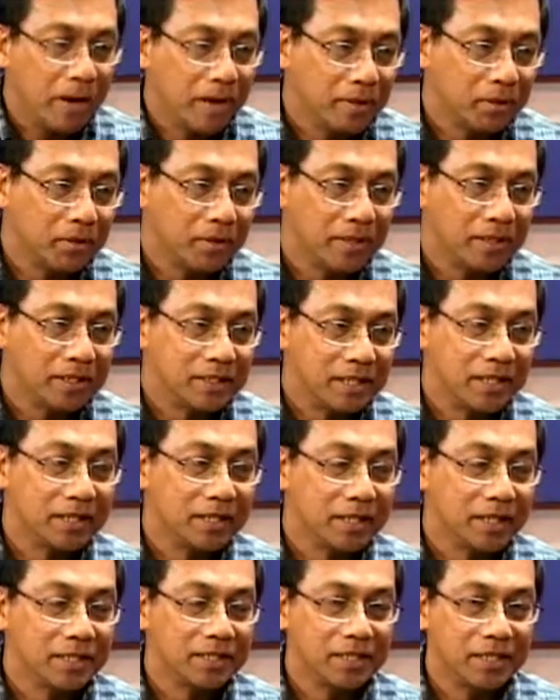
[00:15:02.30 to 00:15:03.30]
back to the
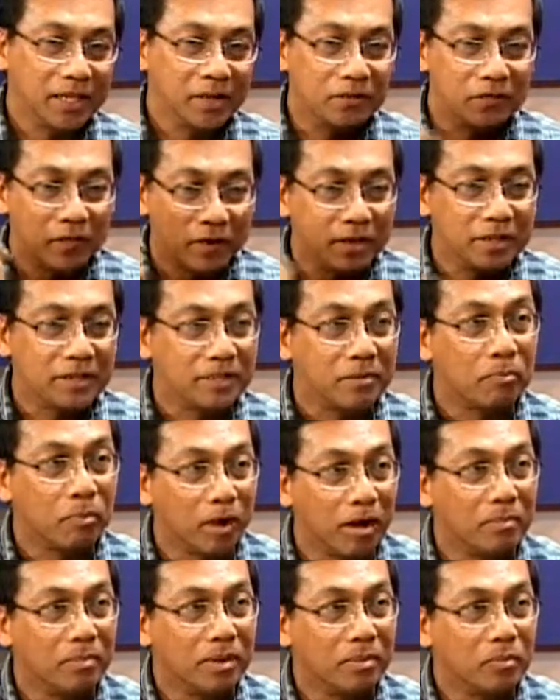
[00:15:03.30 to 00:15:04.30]
sickness, if there is a
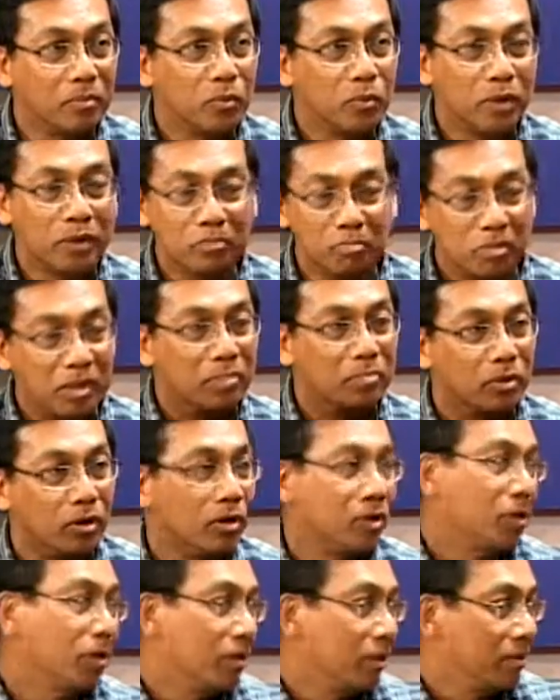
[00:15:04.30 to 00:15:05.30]
problem with
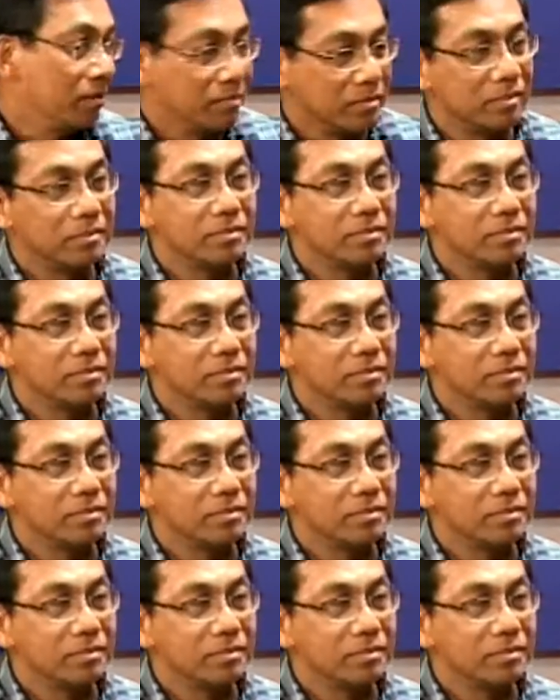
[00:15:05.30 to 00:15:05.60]
people or